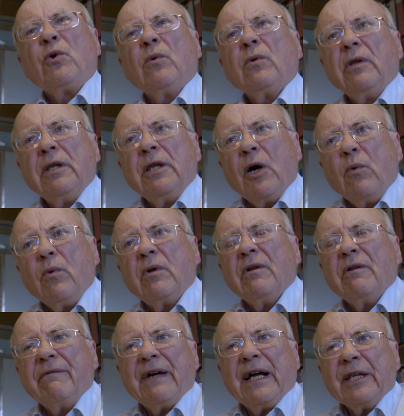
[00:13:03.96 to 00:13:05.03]
your
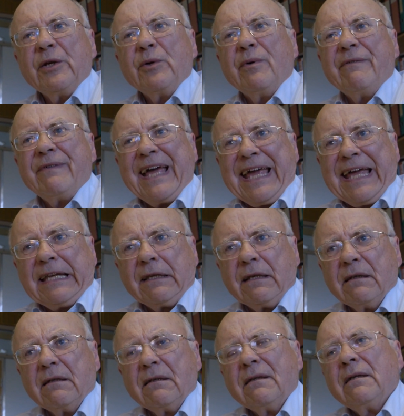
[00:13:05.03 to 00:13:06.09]
local value of n,
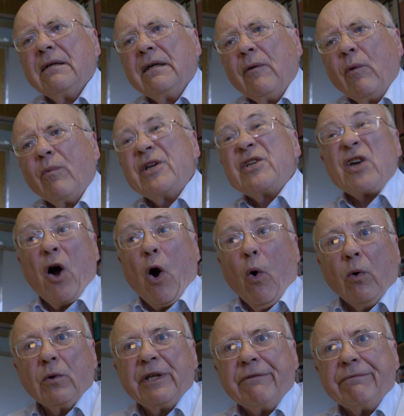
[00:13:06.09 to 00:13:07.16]
which
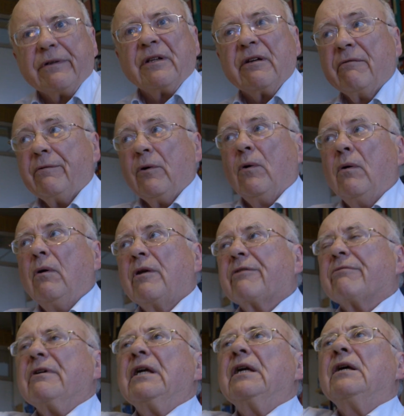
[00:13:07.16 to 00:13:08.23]
all different, 4,
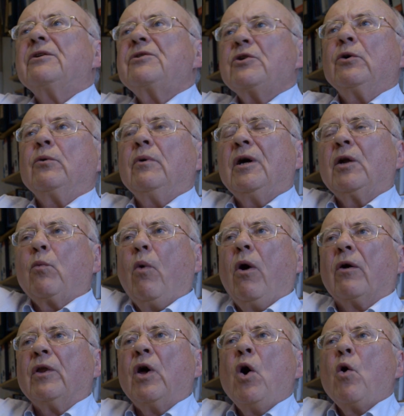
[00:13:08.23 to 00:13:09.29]
3, 2 and
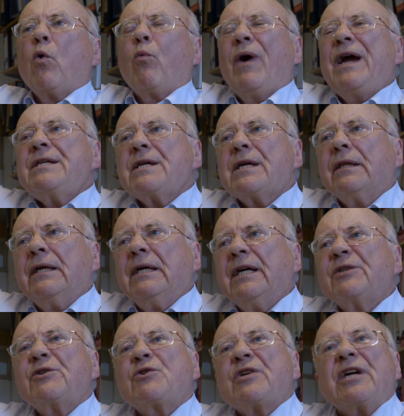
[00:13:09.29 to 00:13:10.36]
1, waiting
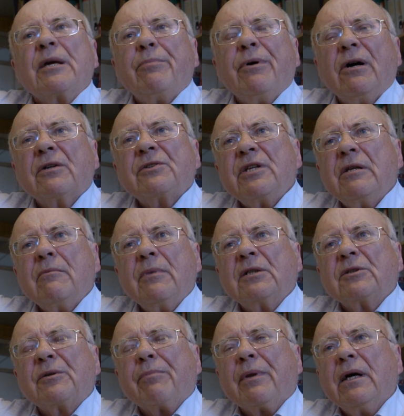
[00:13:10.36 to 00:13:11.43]
there to take part in a
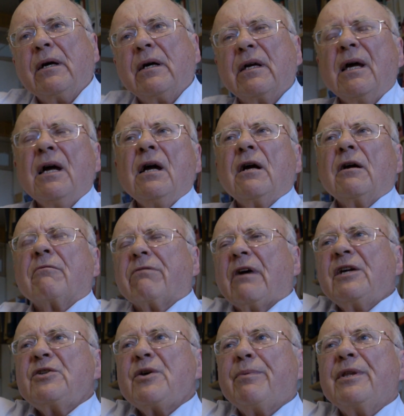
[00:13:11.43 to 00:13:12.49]
multiply.
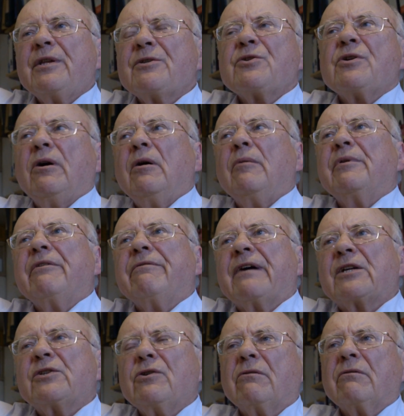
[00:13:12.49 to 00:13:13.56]
Right up at the top, the
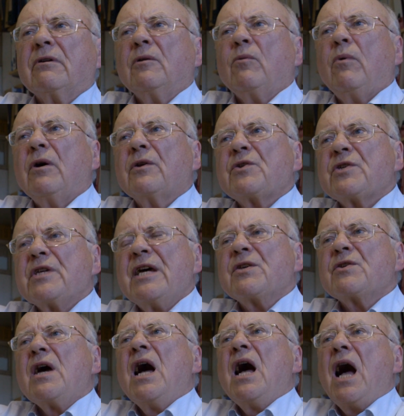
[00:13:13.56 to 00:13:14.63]
factorial 1
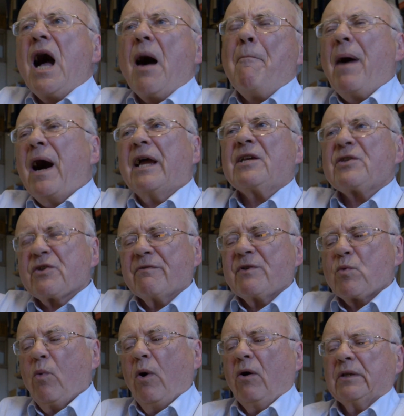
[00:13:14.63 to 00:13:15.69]
says, my answer
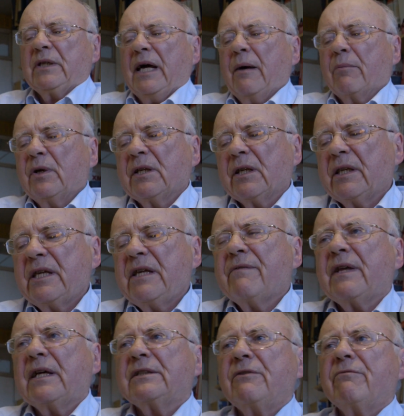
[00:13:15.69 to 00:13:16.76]
is 1, I'm going to
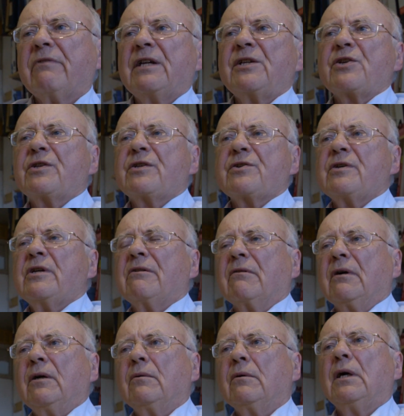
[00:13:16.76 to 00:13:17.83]
leave that in register
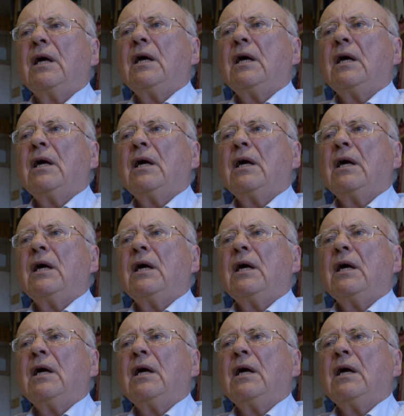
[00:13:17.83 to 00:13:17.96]
0